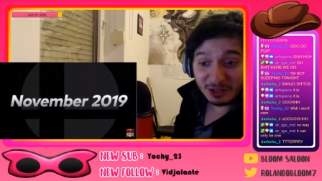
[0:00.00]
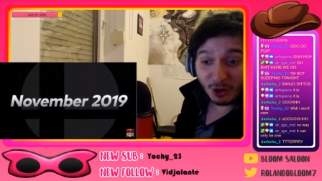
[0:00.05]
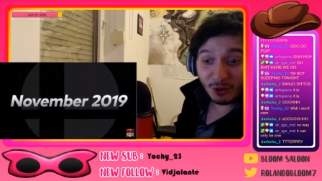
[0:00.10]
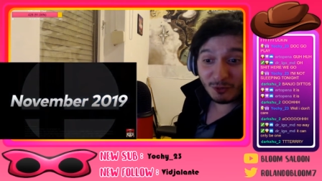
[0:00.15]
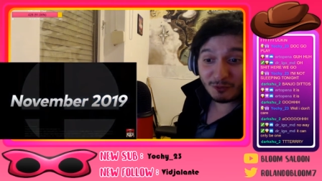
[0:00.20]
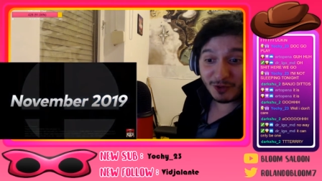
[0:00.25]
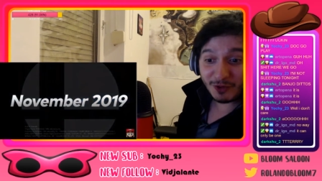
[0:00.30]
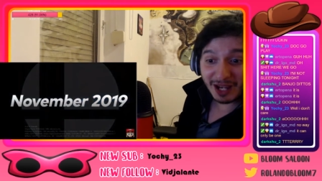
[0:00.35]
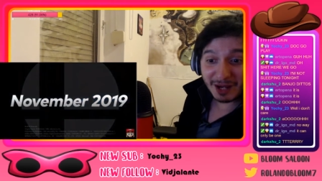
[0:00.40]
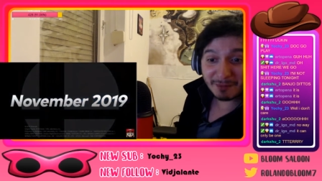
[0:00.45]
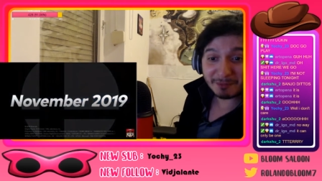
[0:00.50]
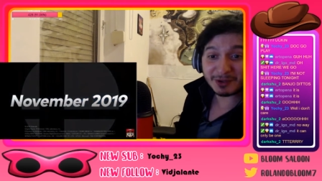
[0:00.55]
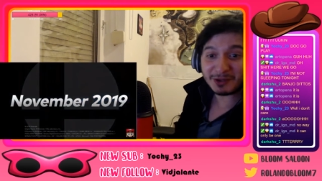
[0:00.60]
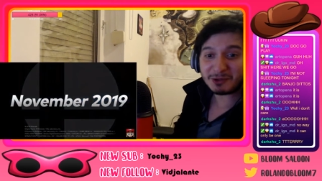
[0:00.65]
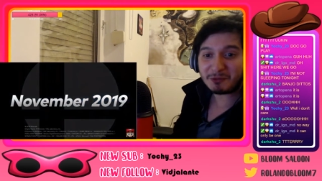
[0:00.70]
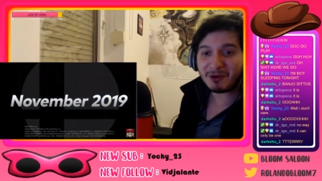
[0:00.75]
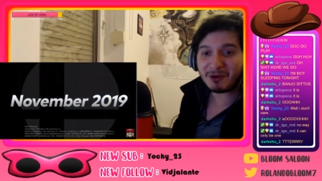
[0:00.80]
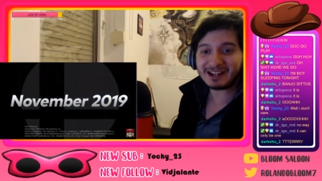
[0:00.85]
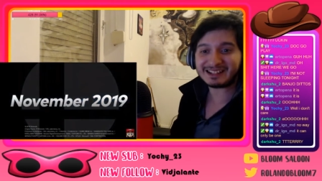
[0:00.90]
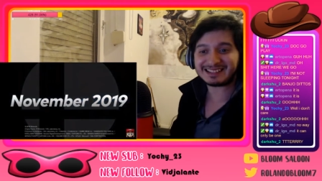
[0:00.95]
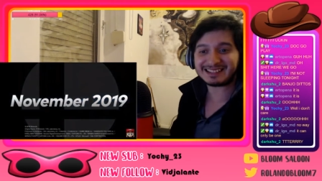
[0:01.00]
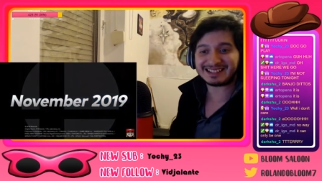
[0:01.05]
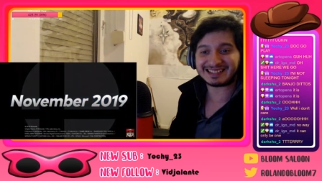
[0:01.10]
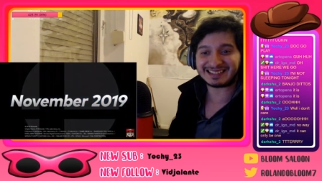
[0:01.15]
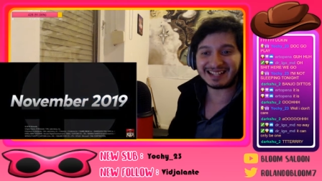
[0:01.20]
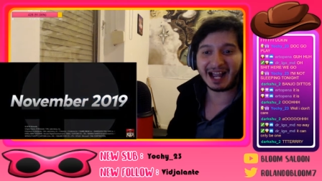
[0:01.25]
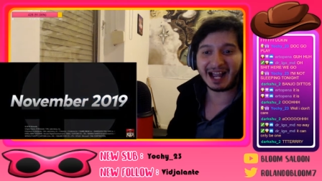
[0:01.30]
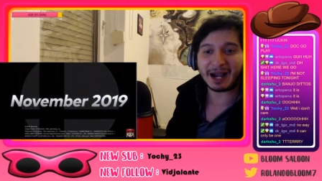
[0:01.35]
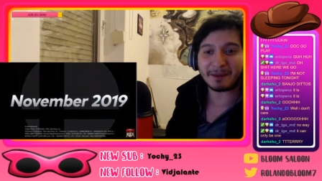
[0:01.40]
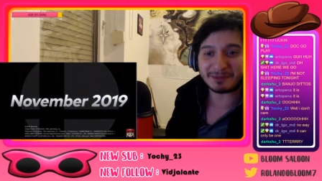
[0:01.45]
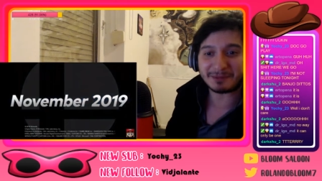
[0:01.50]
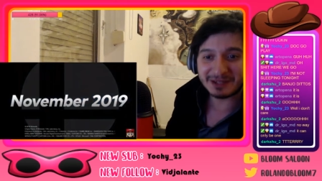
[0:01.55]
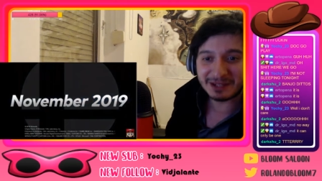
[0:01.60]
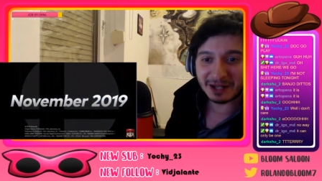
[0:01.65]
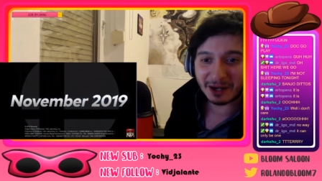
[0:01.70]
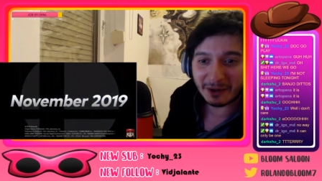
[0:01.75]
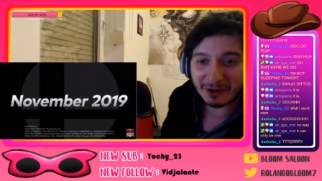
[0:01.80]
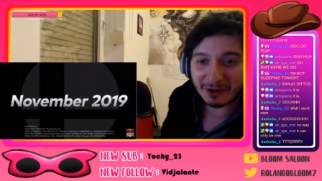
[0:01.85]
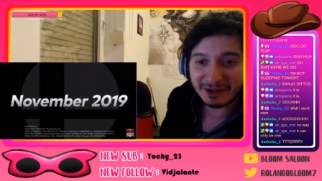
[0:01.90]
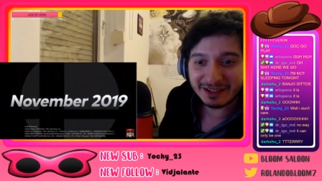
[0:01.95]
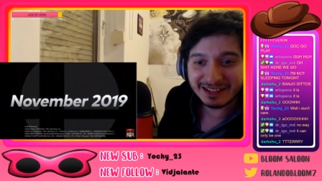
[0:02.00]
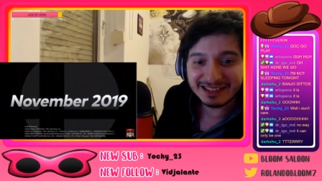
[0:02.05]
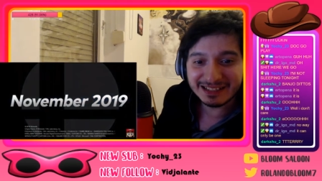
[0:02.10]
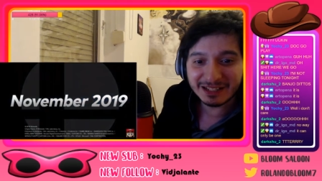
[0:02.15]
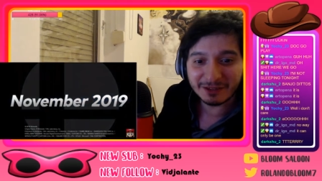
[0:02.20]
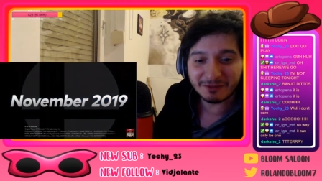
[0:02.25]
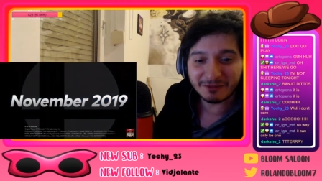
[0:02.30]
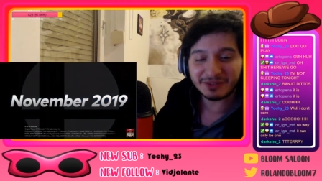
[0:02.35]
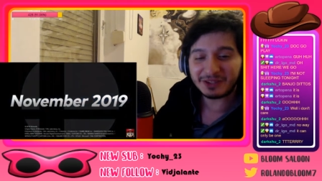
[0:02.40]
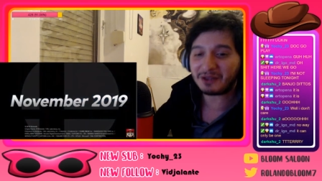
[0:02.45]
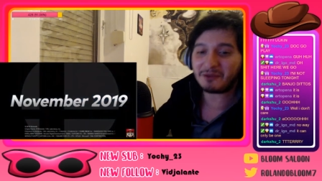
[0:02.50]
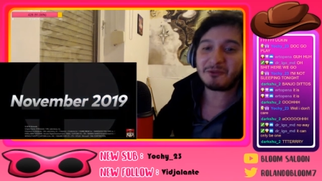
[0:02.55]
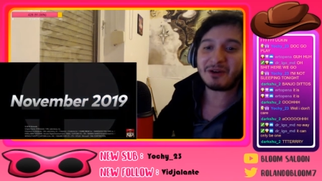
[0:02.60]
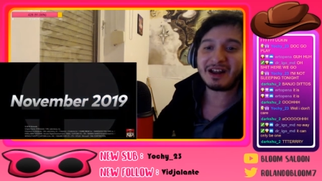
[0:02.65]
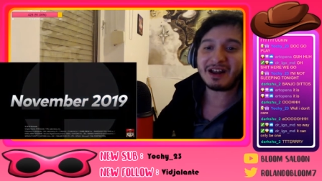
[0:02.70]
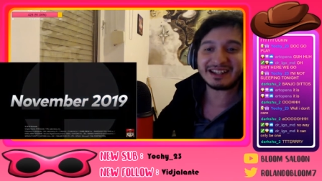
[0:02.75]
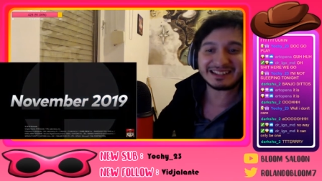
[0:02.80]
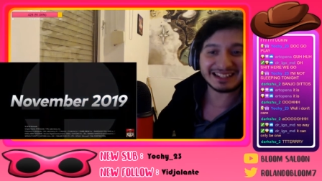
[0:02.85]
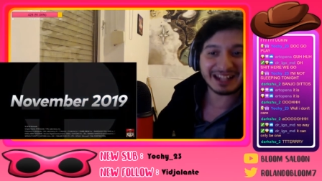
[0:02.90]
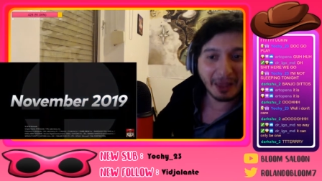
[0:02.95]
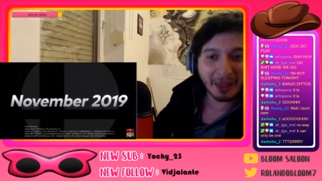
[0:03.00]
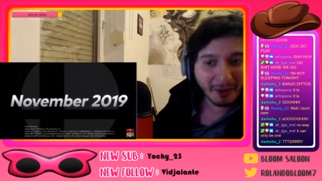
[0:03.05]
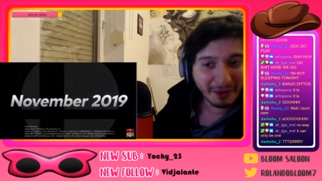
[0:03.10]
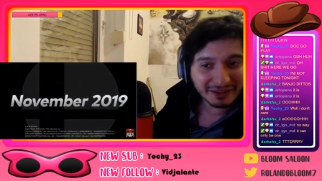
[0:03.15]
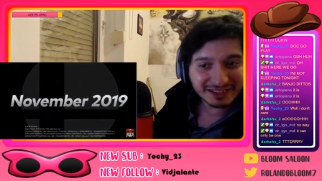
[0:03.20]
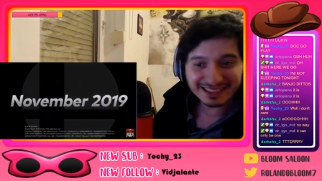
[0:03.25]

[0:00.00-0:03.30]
In November? What? Stop. No, in the what?